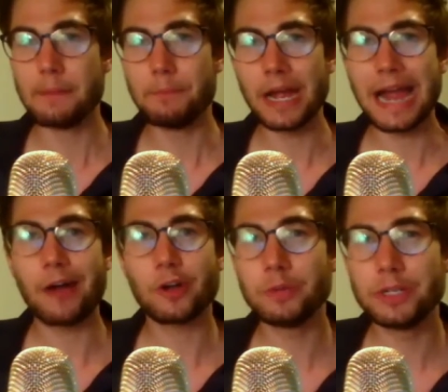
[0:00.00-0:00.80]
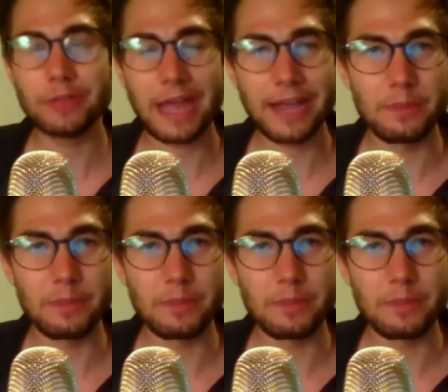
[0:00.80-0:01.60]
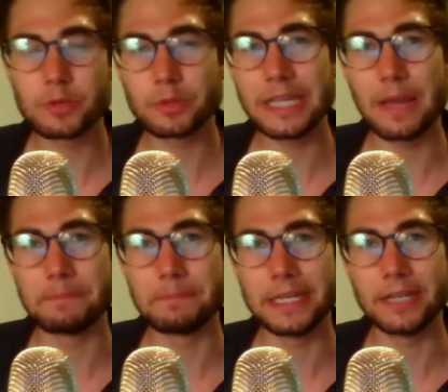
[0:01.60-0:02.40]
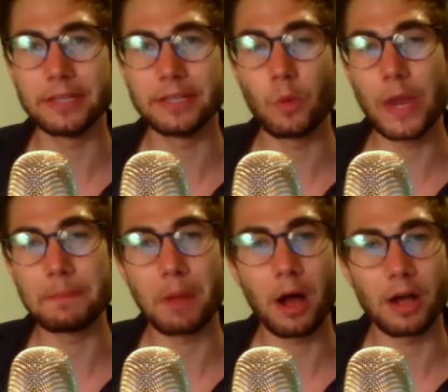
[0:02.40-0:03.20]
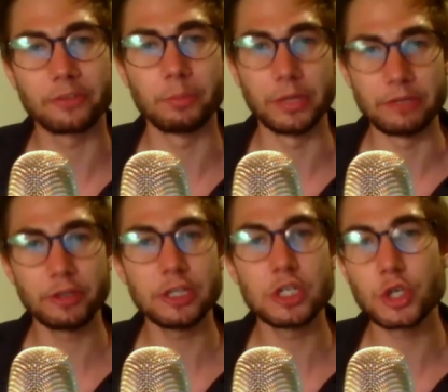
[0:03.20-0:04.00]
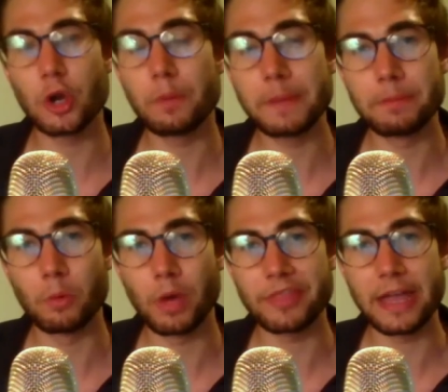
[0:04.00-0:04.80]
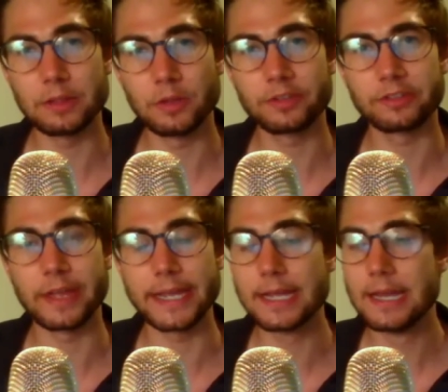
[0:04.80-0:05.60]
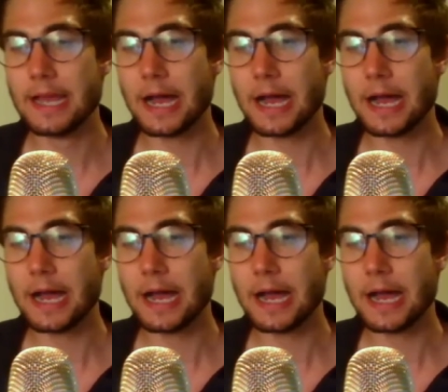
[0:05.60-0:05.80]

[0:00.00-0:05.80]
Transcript: But how can we do that in the most visually appealing way possible and really show people what that looks like?